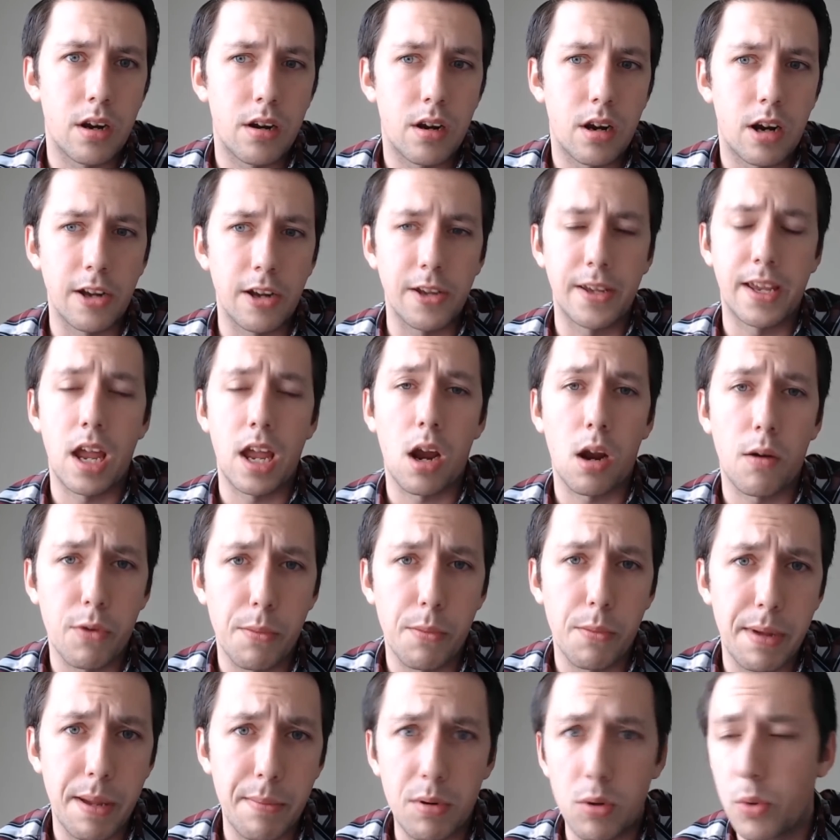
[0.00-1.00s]
Are you caring for
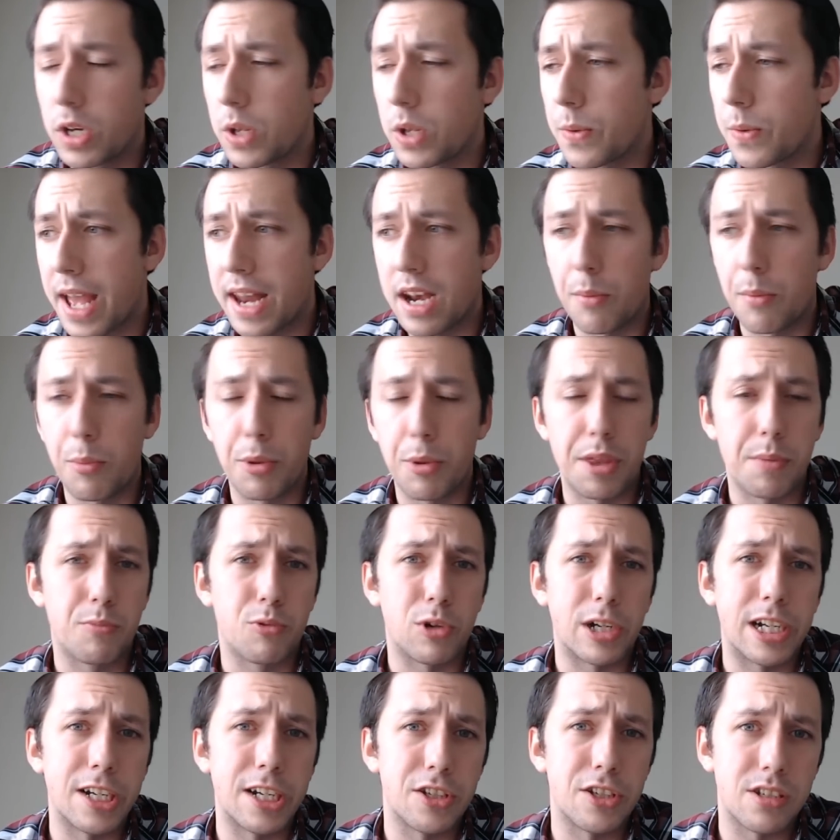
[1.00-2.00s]
people when you end up with a
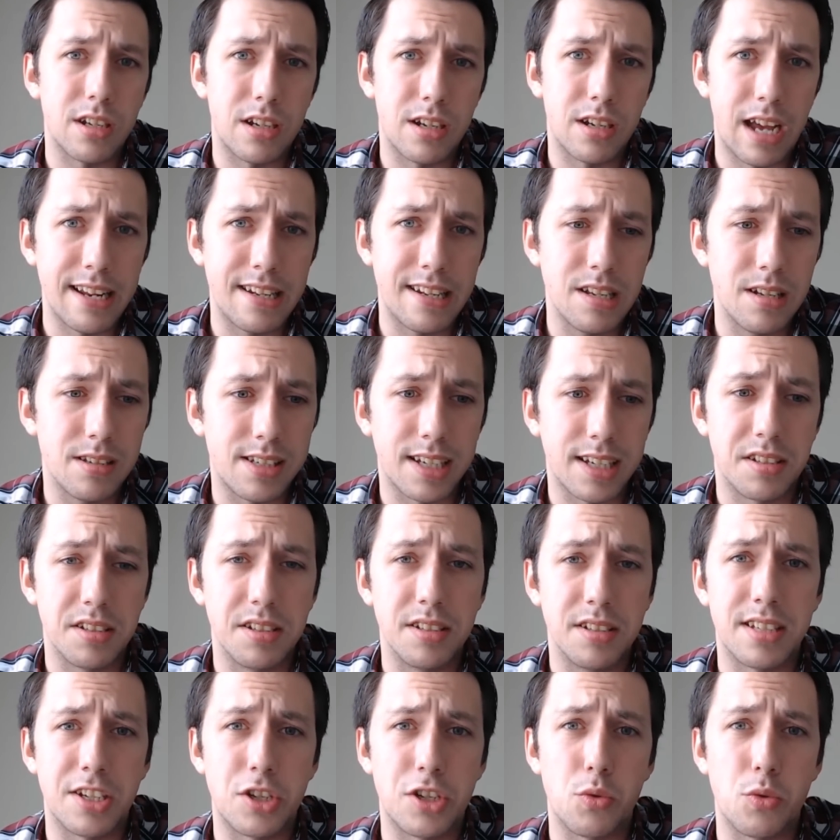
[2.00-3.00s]
British 1960s
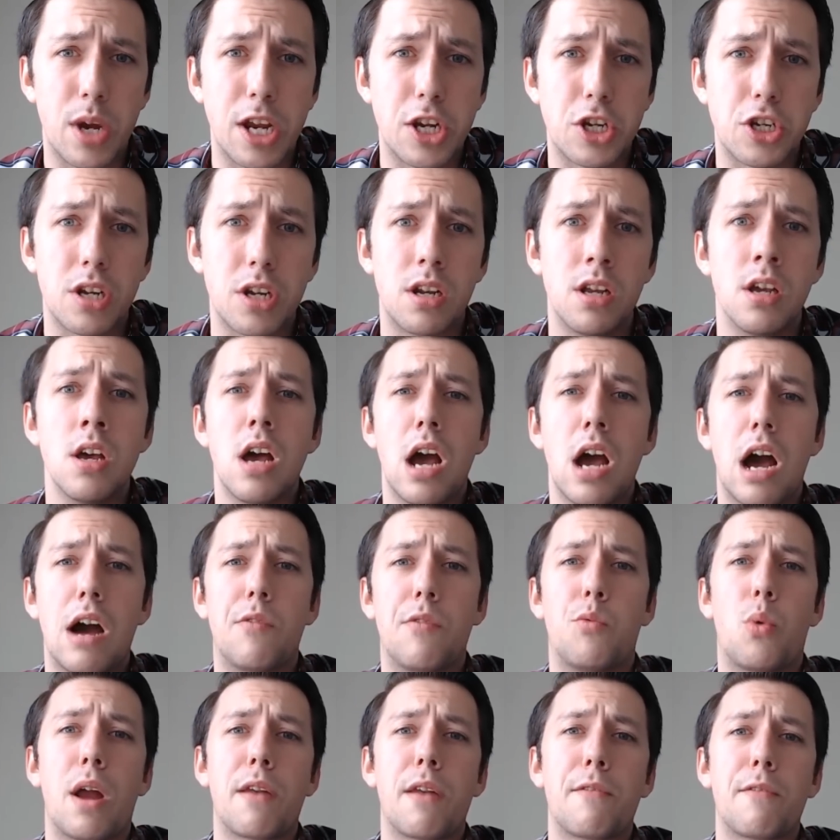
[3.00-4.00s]
situation
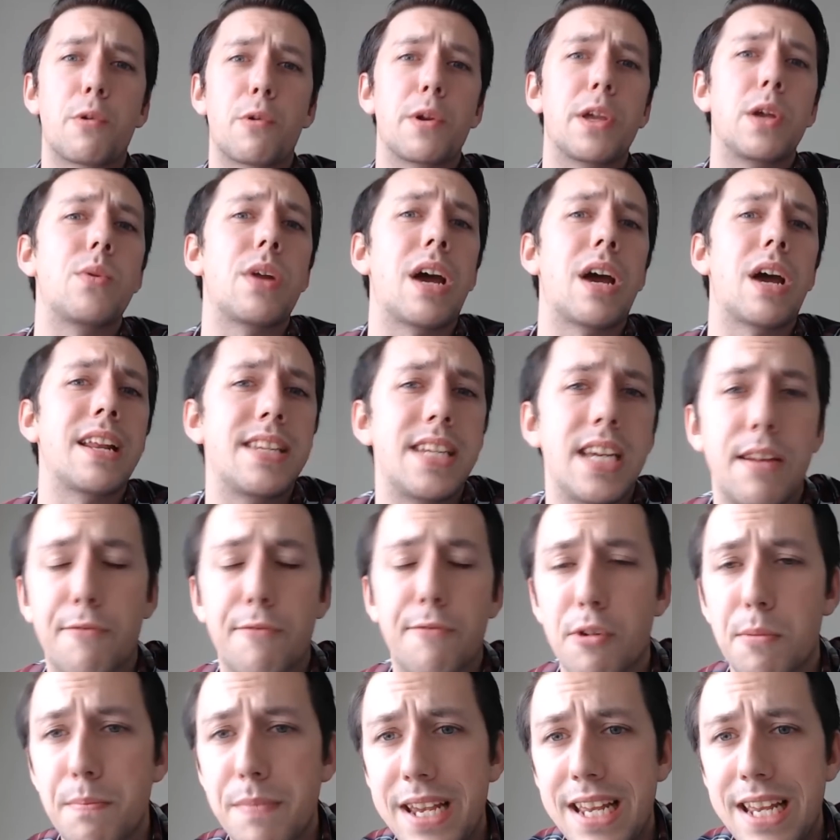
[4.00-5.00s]
of 1 for you, 19
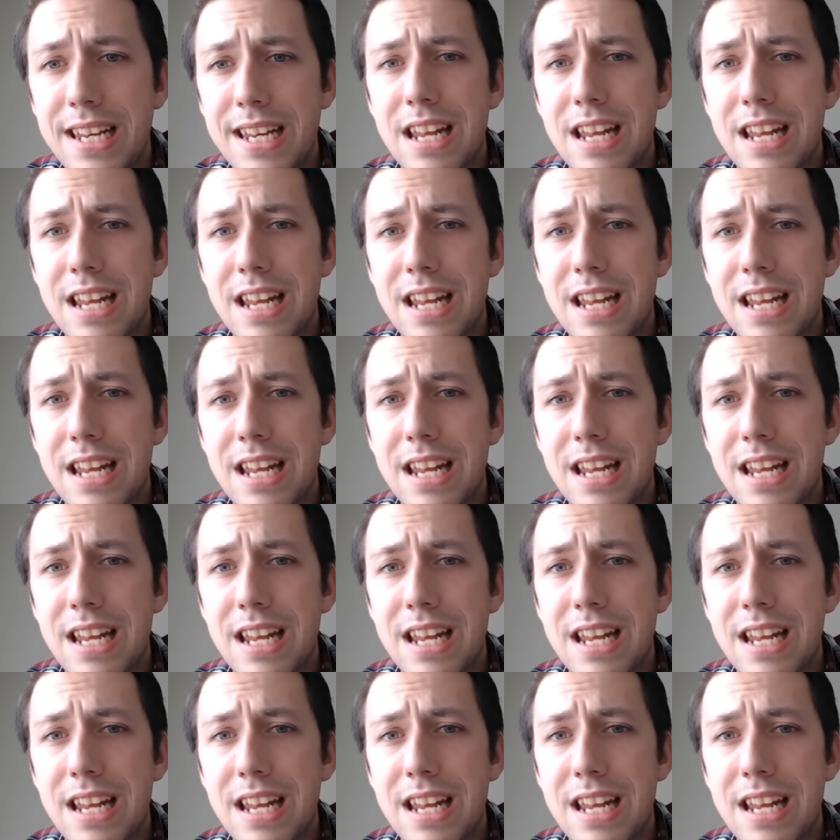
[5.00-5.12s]
for me,